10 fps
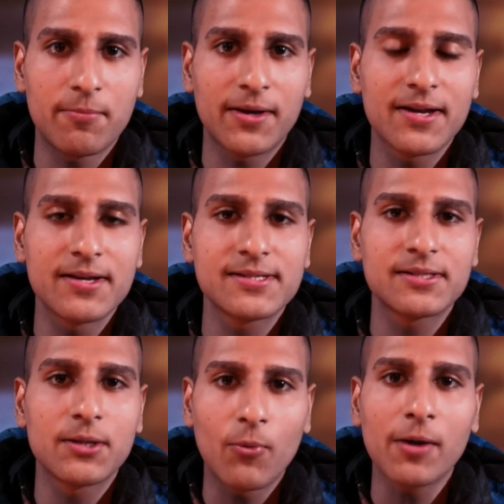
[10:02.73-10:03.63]
because
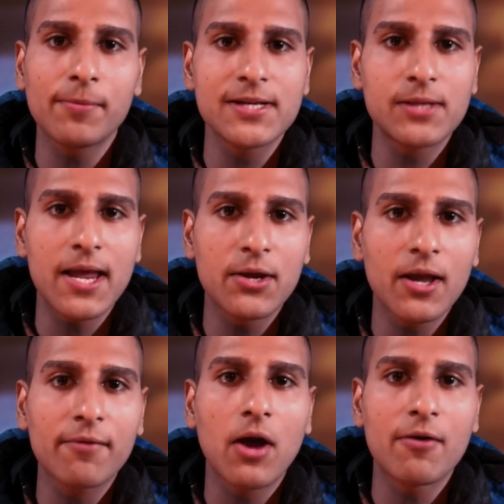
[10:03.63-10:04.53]
the one place that he could
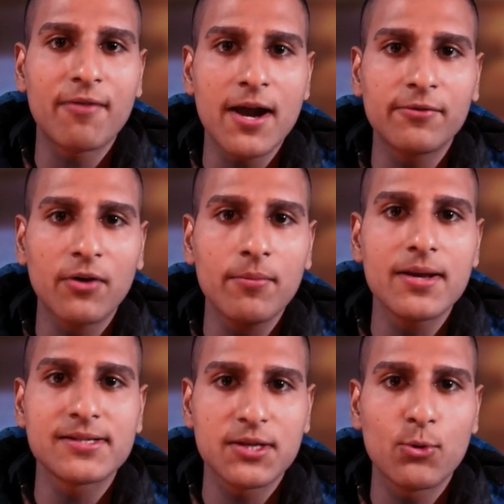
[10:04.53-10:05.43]
have got fired from is the